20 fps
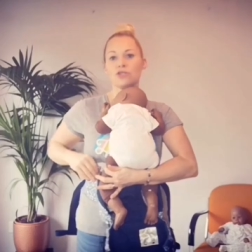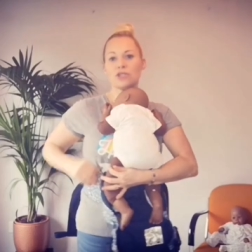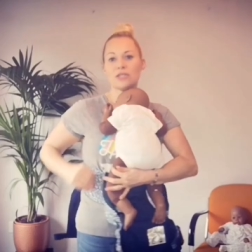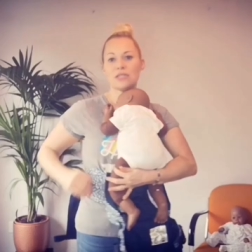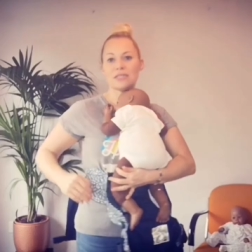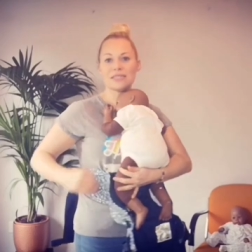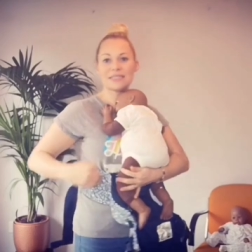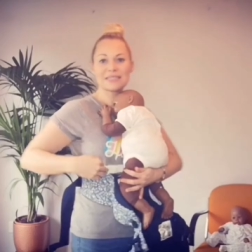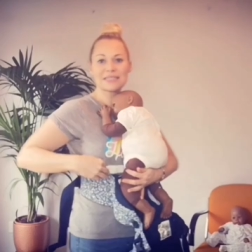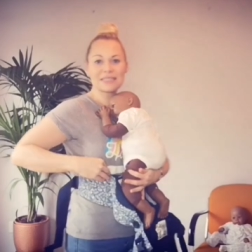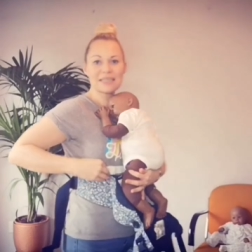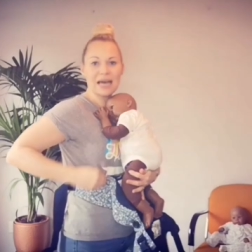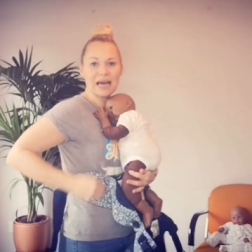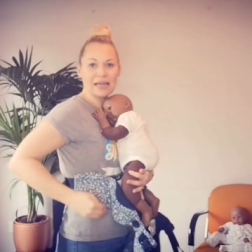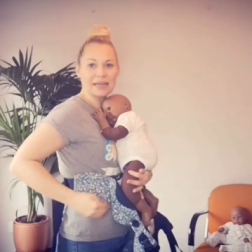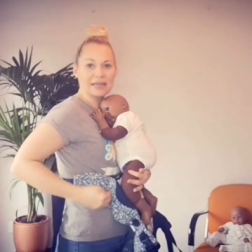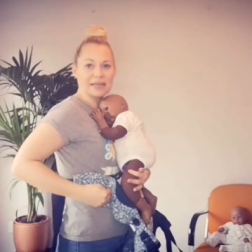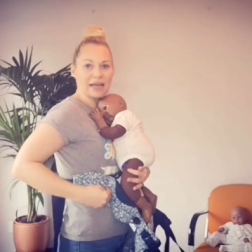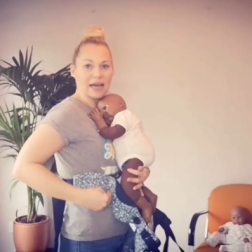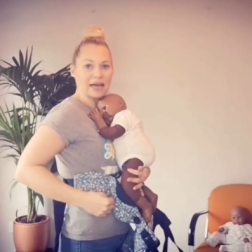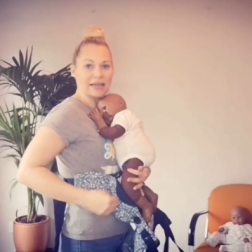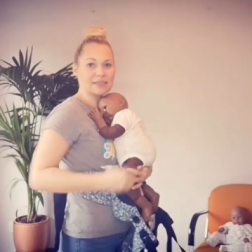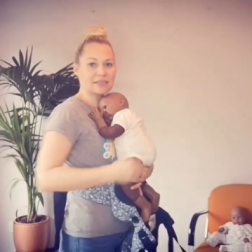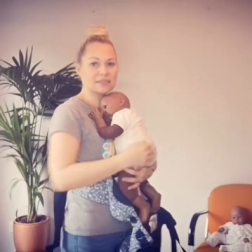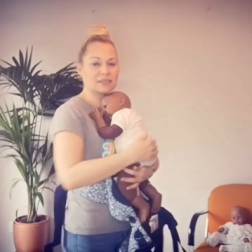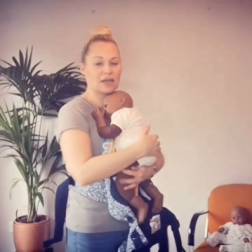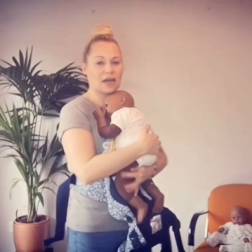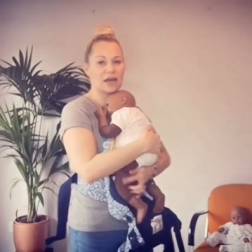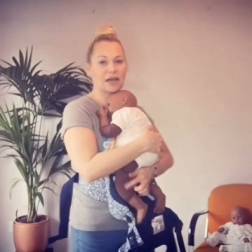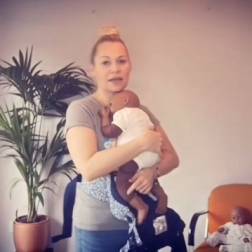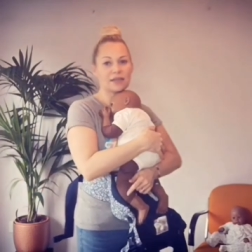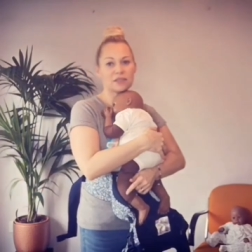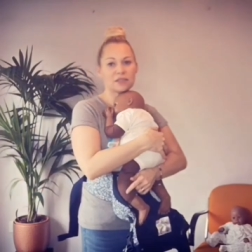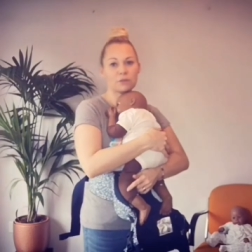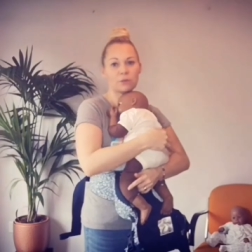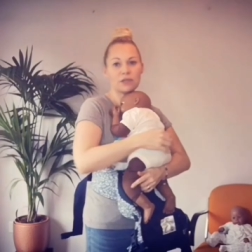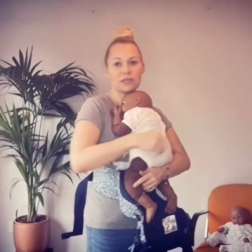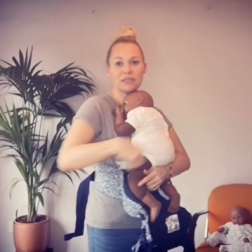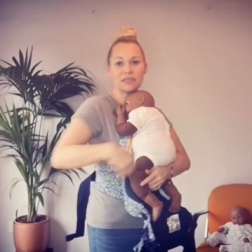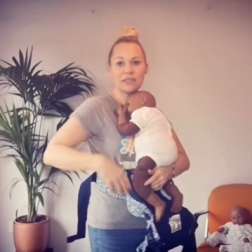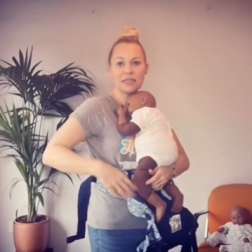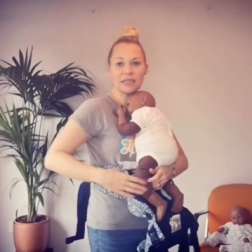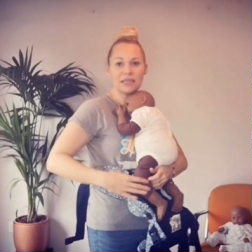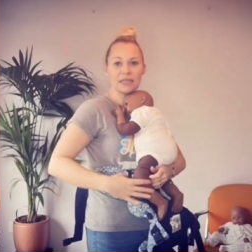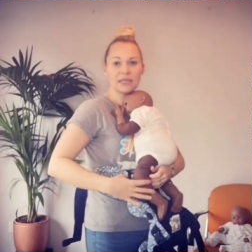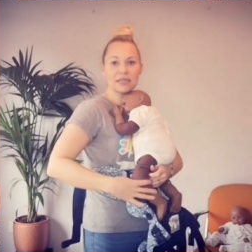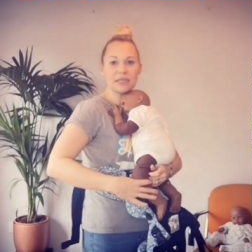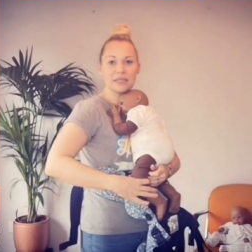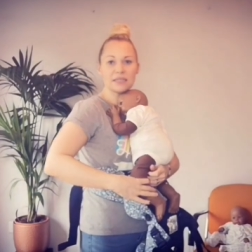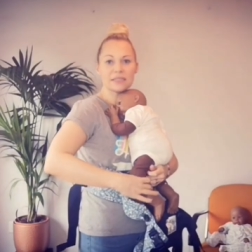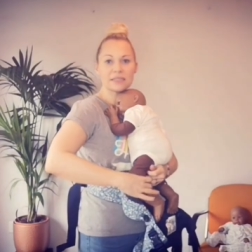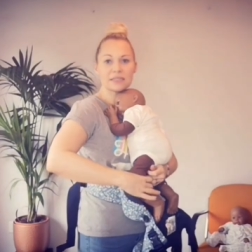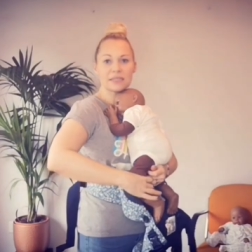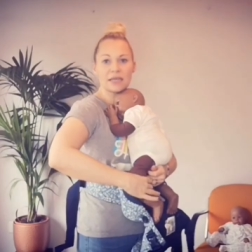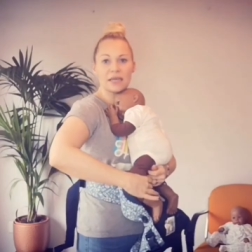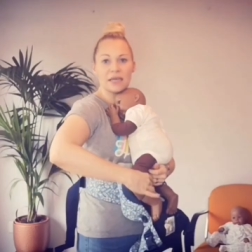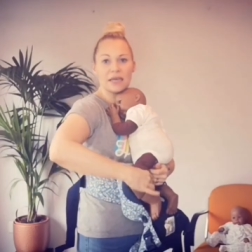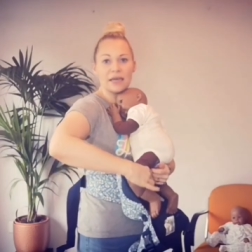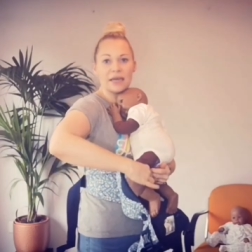she's sat nice and high. So her knees